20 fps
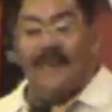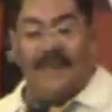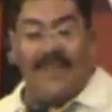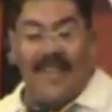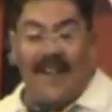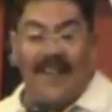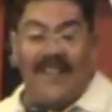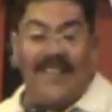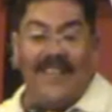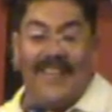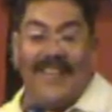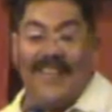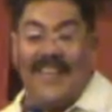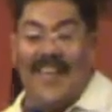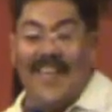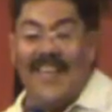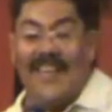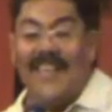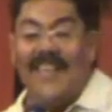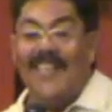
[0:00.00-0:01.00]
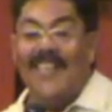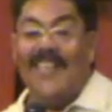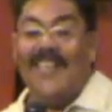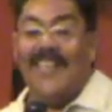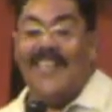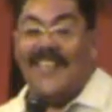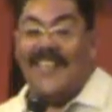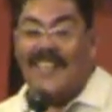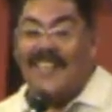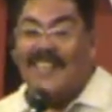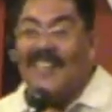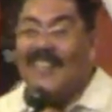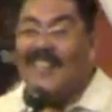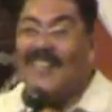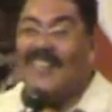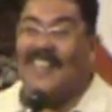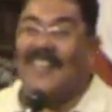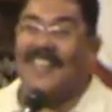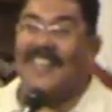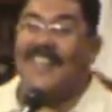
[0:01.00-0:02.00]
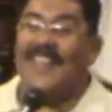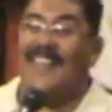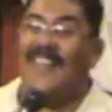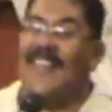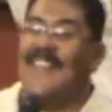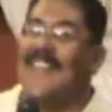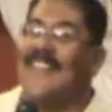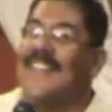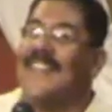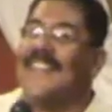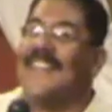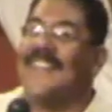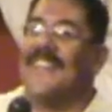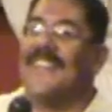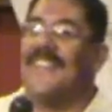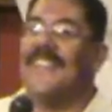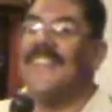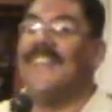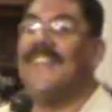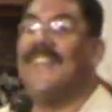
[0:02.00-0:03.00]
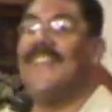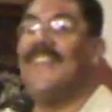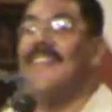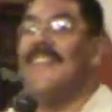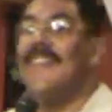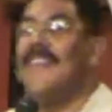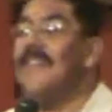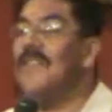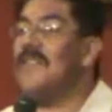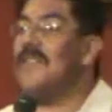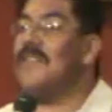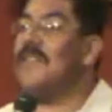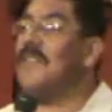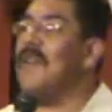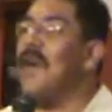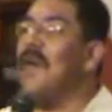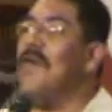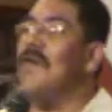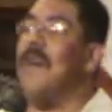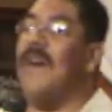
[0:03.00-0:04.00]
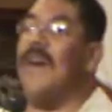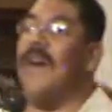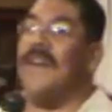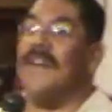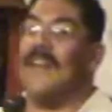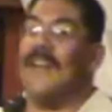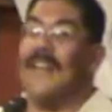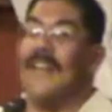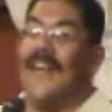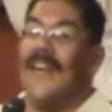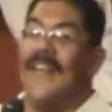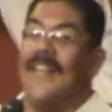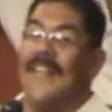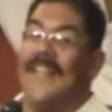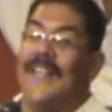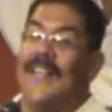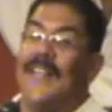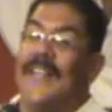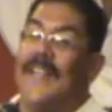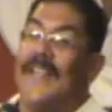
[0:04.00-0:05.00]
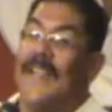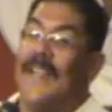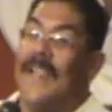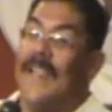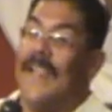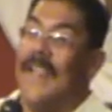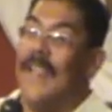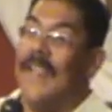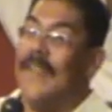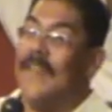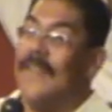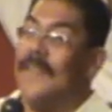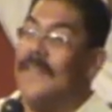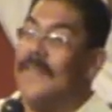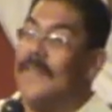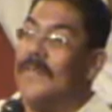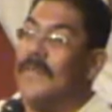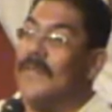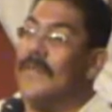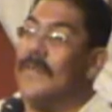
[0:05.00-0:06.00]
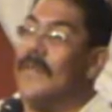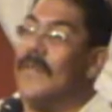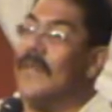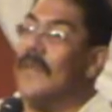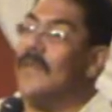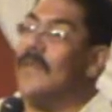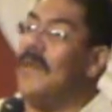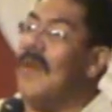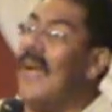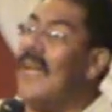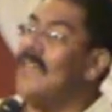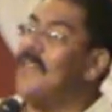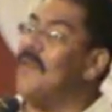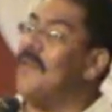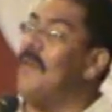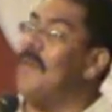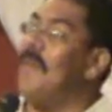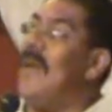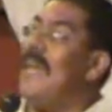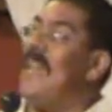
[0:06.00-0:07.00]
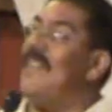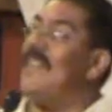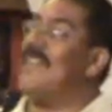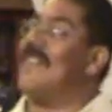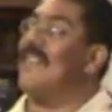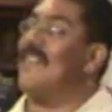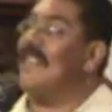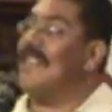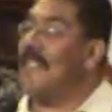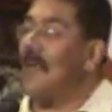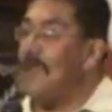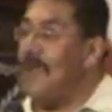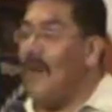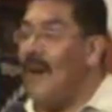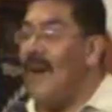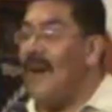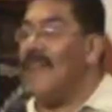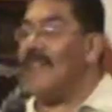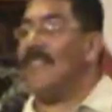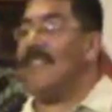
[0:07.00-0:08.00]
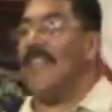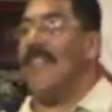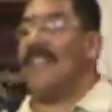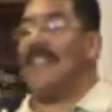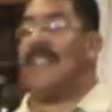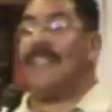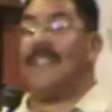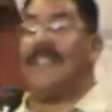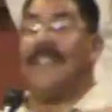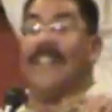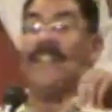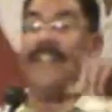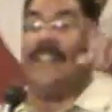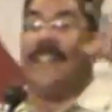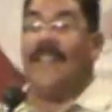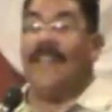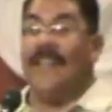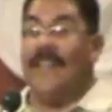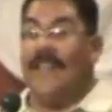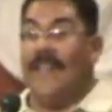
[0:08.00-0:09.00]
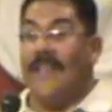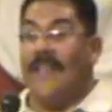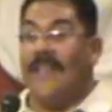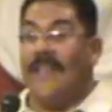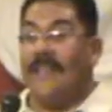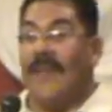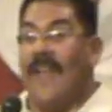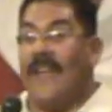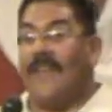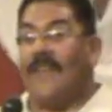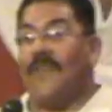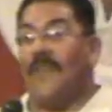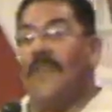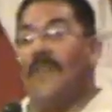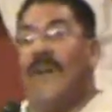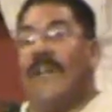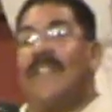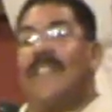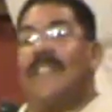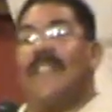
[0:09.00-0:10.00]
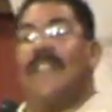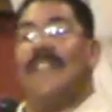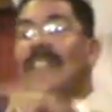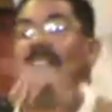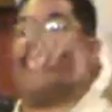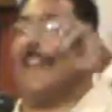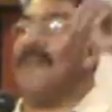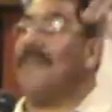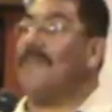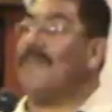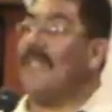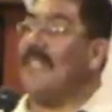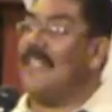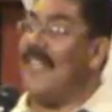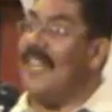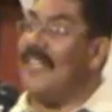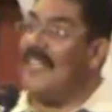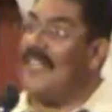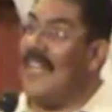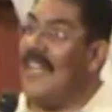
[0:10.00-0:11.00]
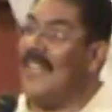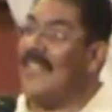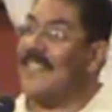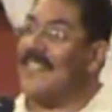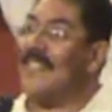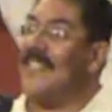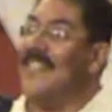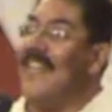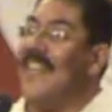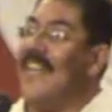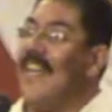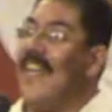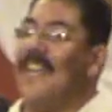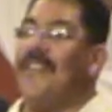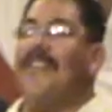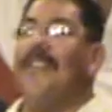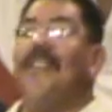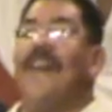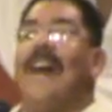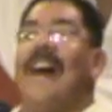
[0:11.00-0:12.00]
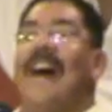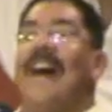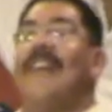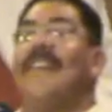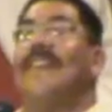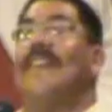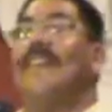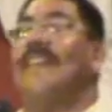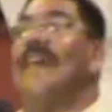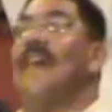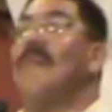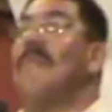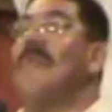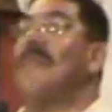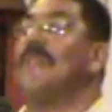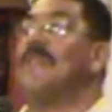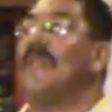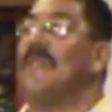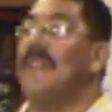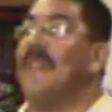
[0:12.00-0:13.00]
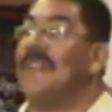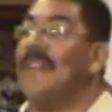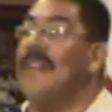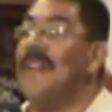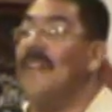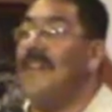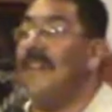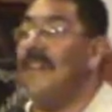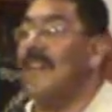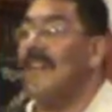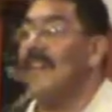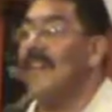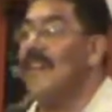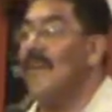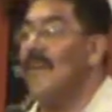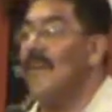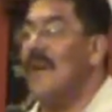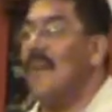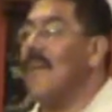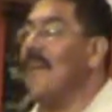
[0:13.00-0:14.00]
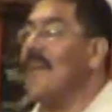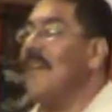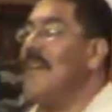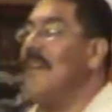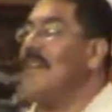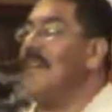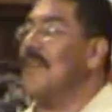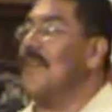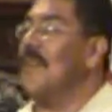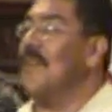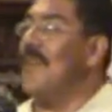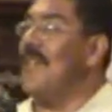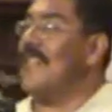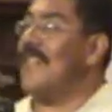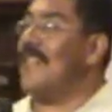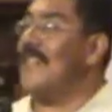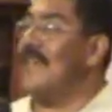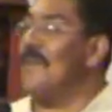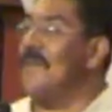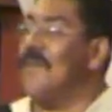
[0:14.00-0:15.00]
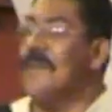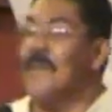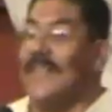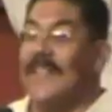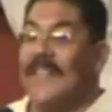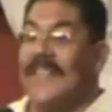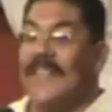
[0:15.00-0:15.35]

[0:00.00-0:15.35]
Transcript: I'm telling you tonight, nah, yeah. you're so wrong tonight. Yeah. Transformation is a process. Yes, Transformation is something that takes, and you know how you know how most of us learn. We don't learn through wisdom.